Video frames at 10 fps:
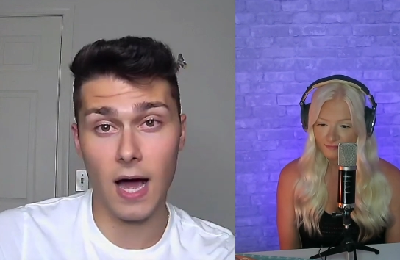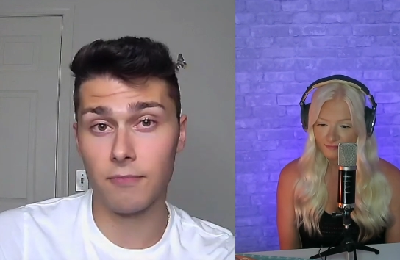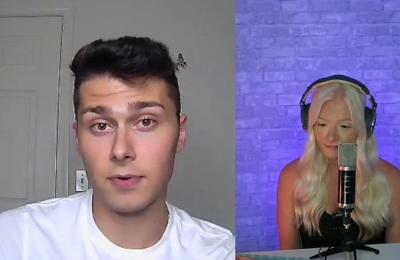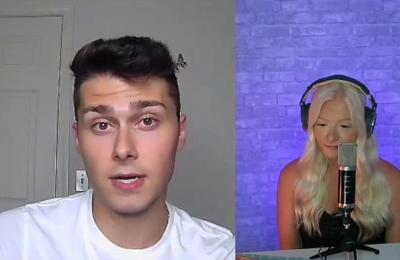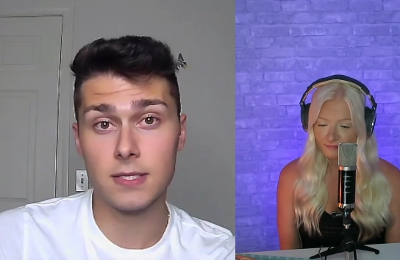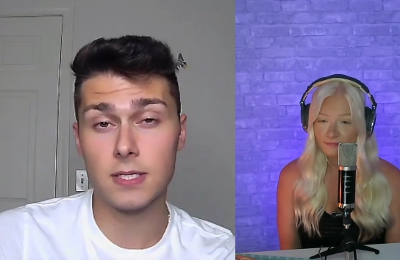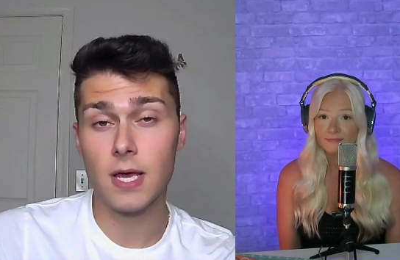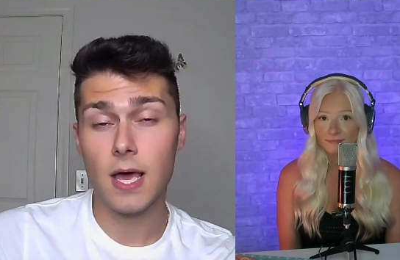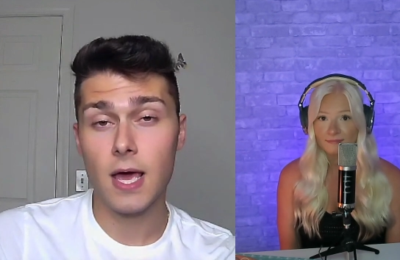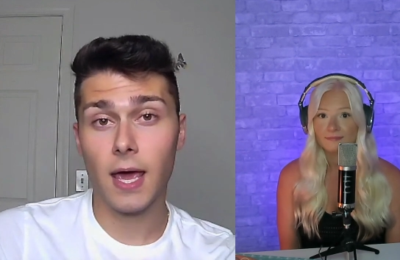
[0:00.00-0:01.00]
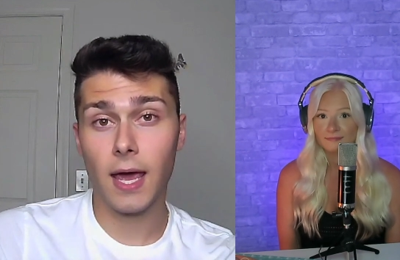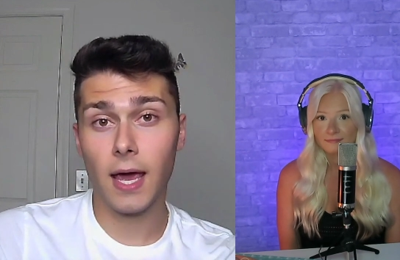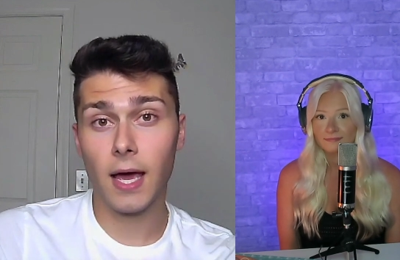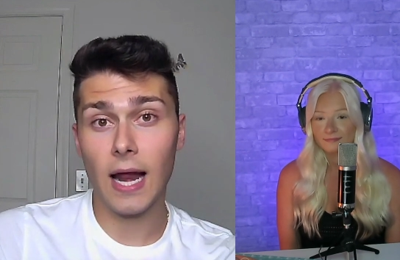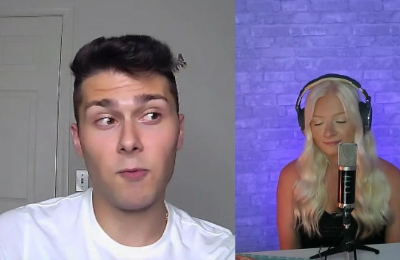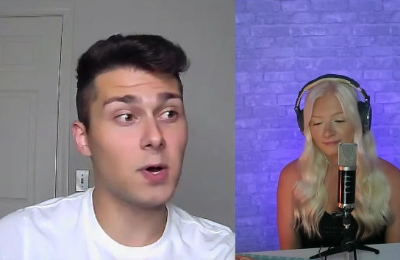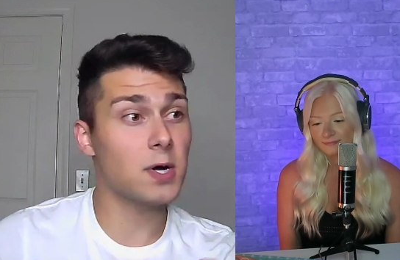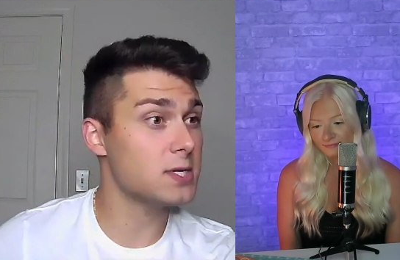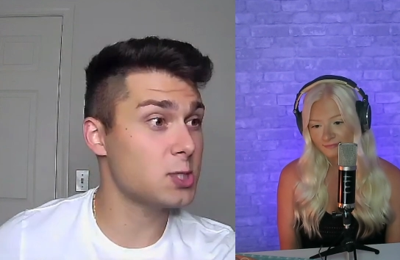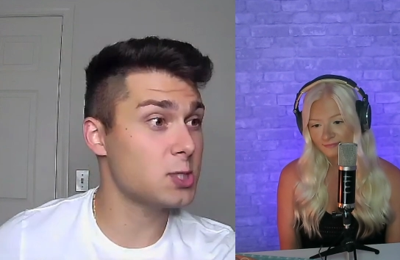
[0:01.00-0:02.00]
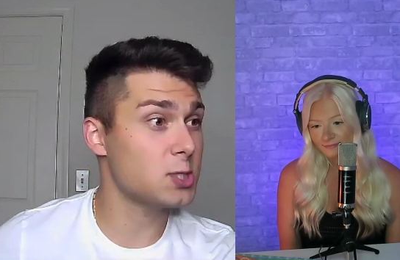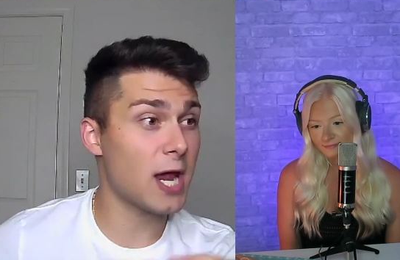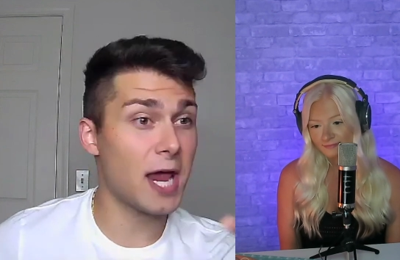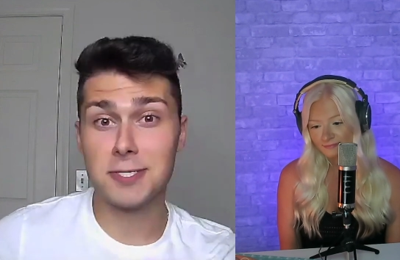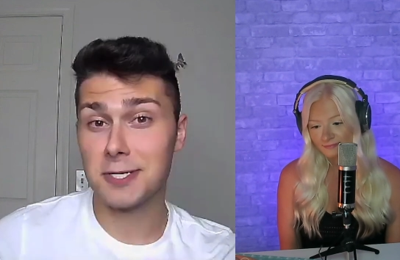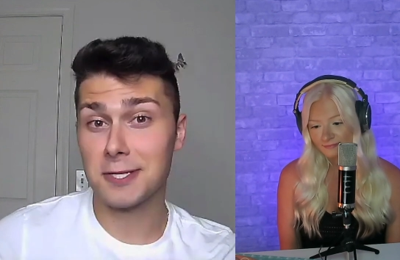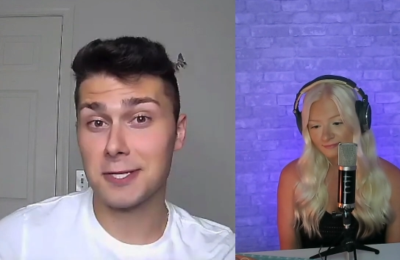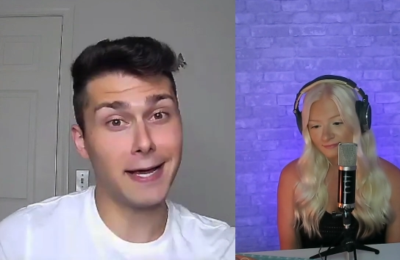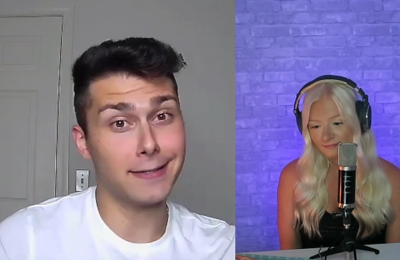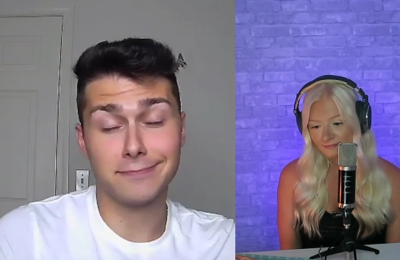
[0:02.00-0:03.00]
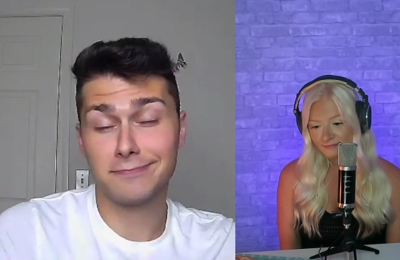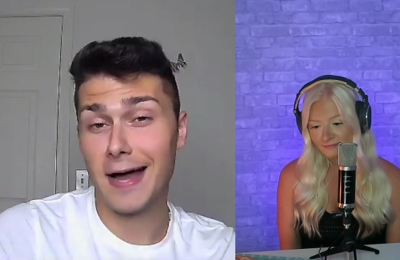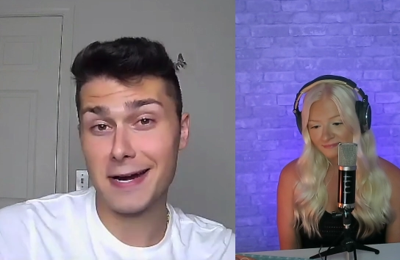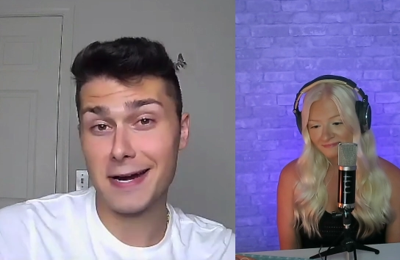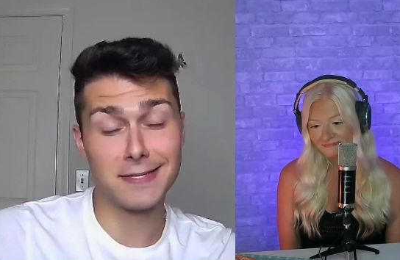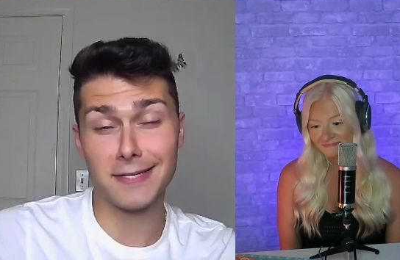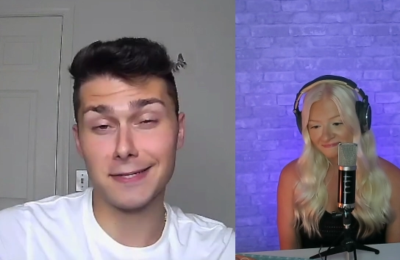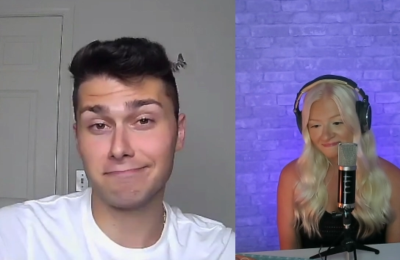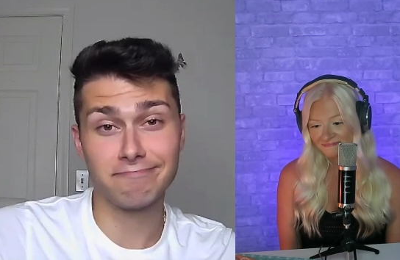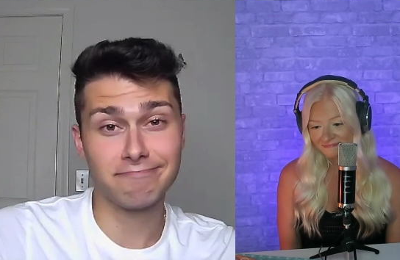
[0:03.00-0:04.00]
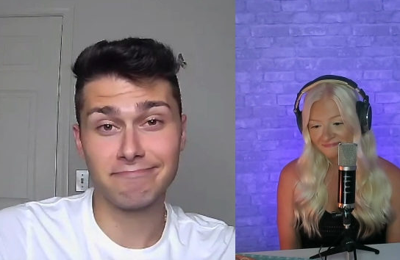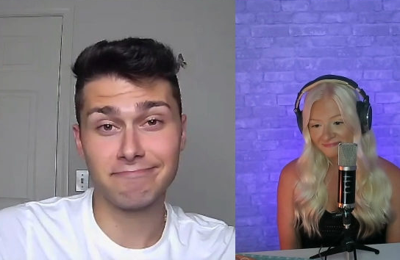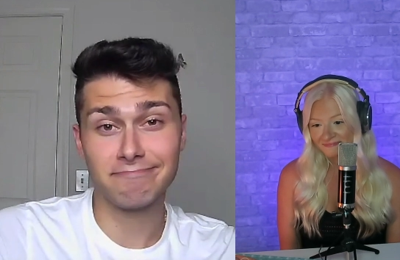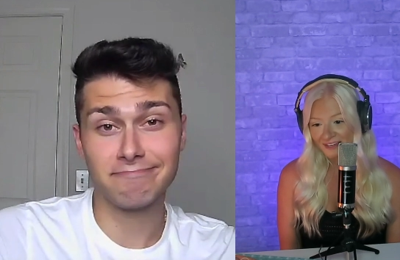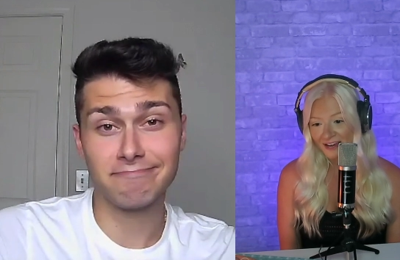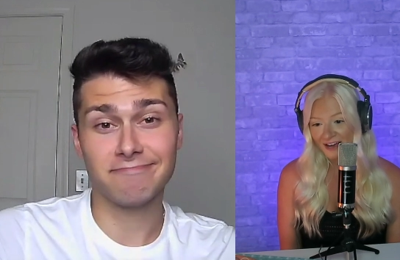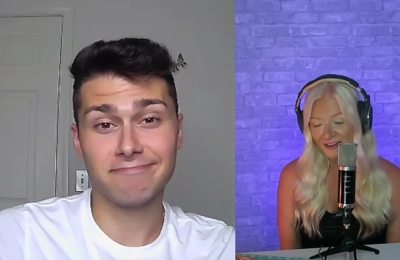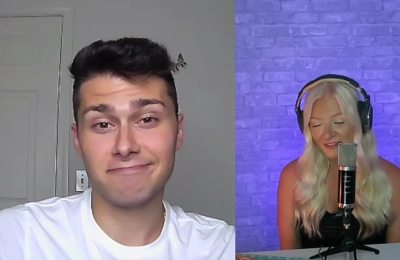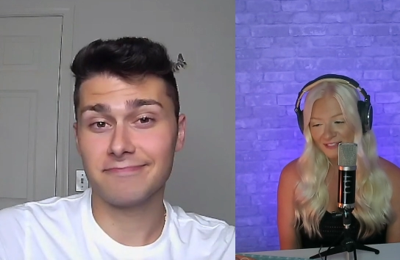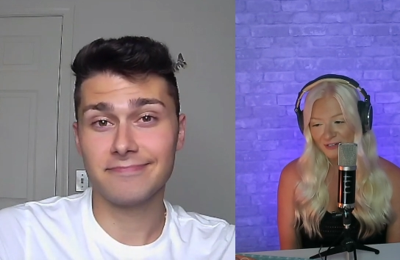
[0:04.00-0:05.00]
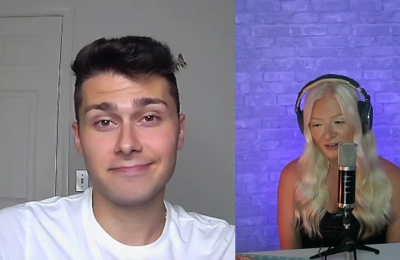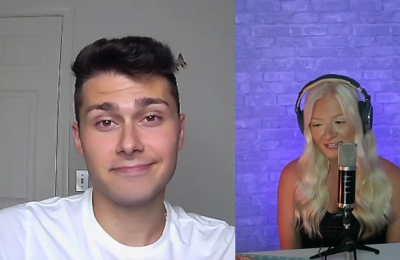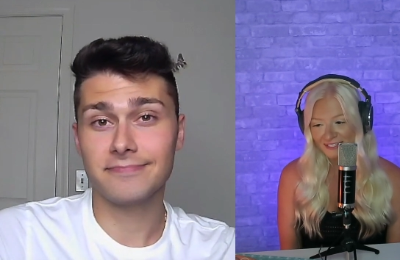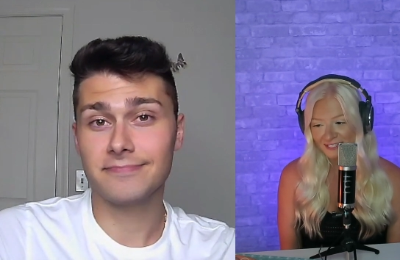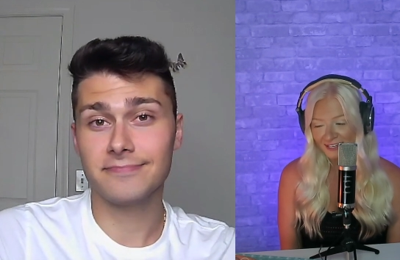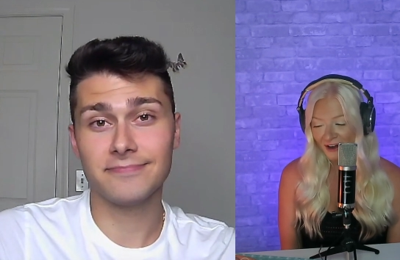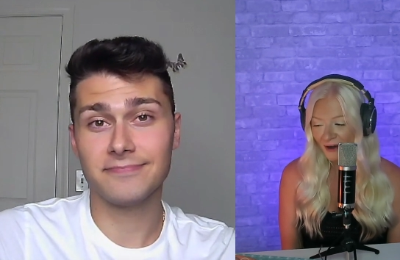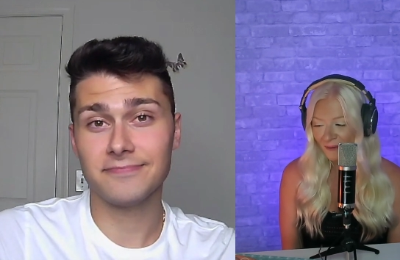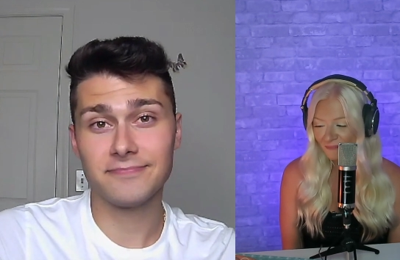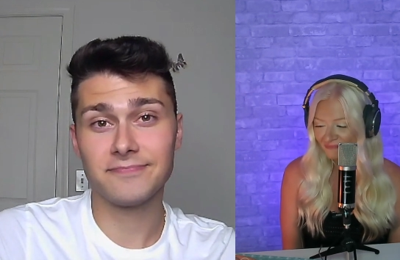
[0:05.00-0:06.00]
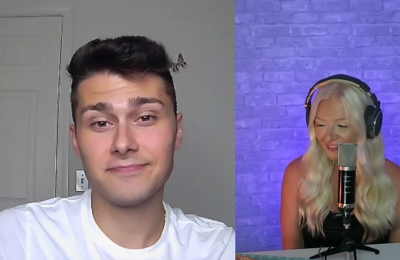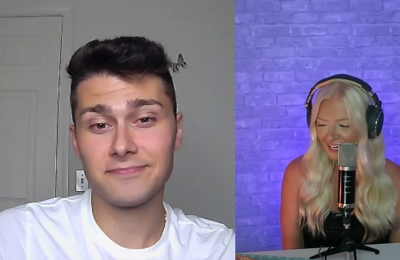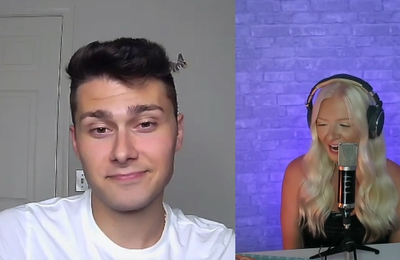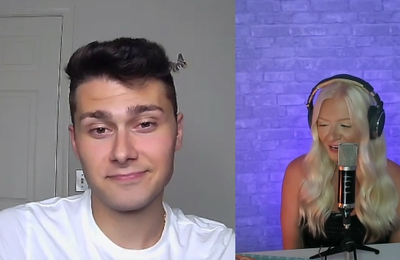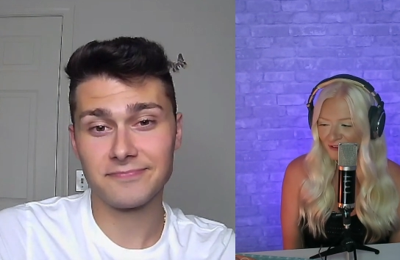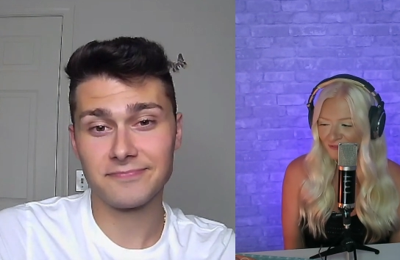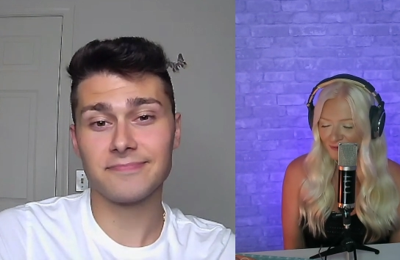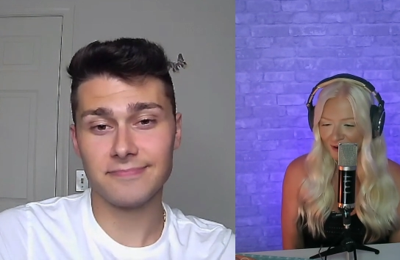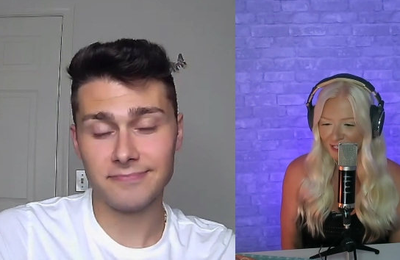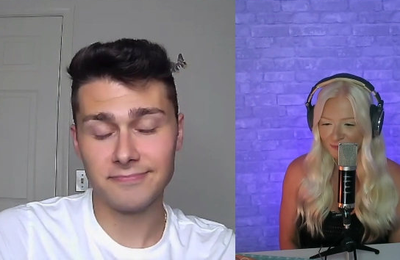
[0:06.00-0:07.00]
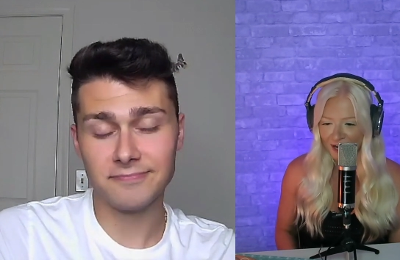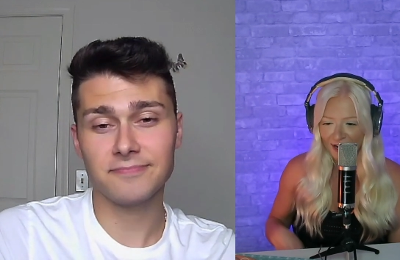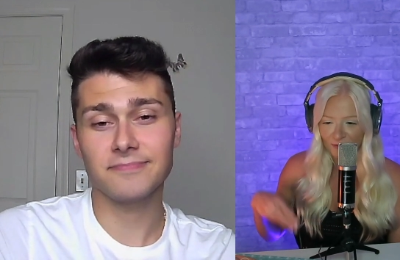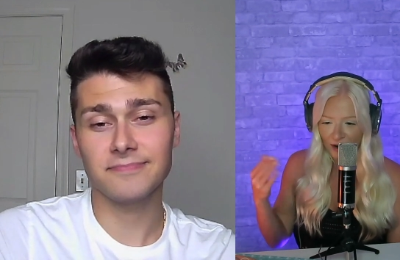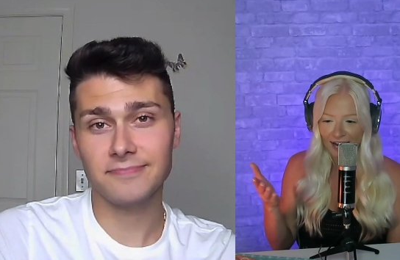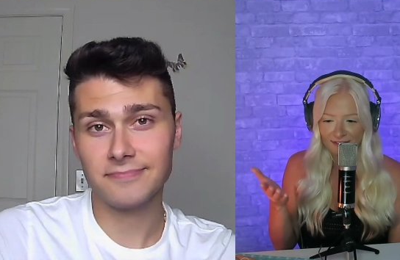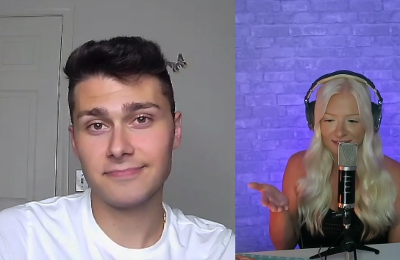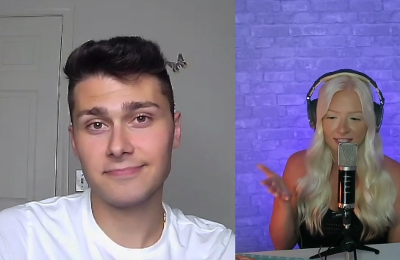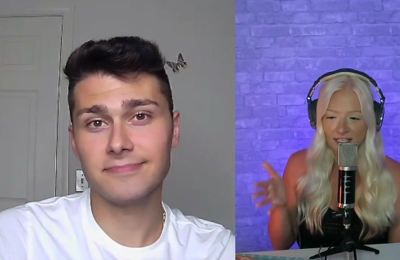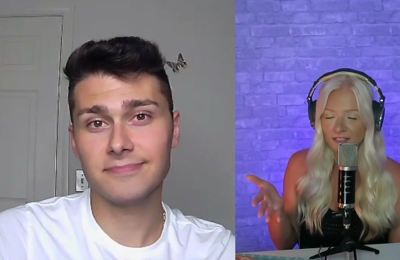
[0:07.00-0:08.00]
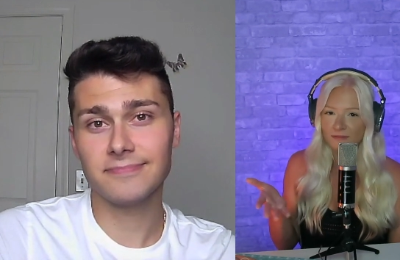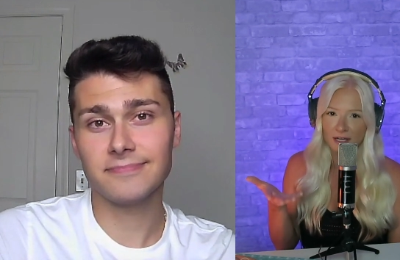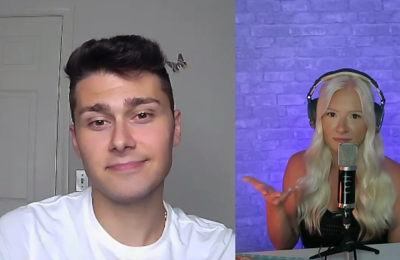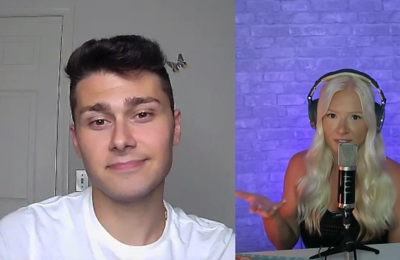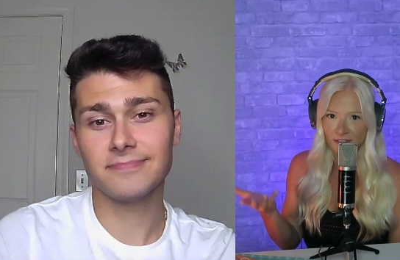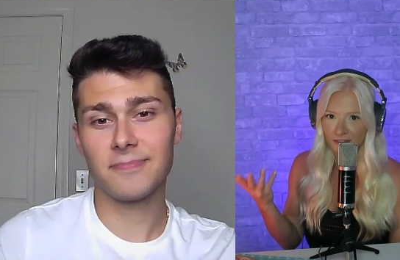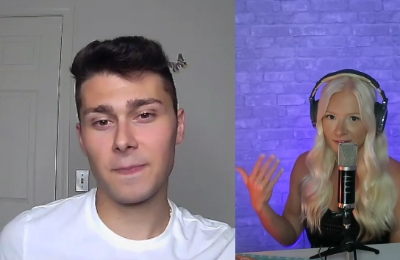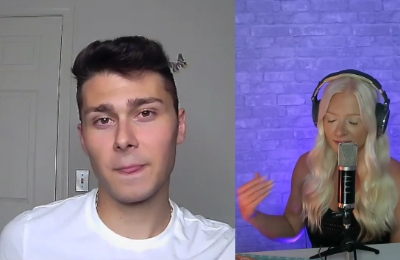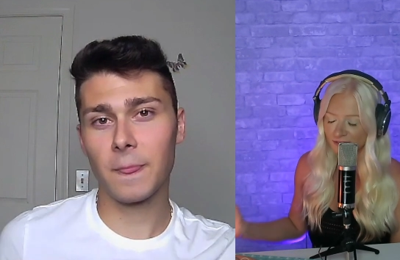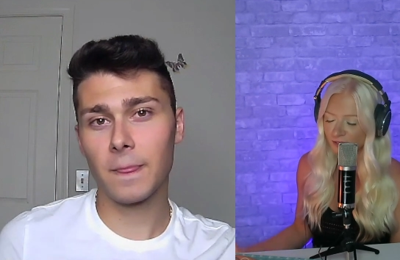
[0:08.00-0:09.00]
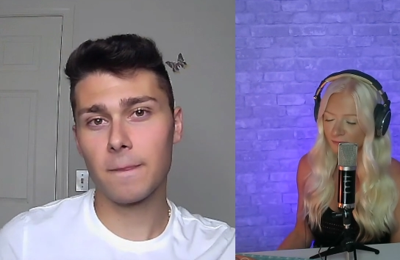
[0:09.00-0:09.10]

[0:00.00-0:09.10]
Speaker 1: confidence, and I wouldn't change a thing, honestly.
Speaker 2: Yeah, that's crazy. It kind of reminds me, I'd say sometimes to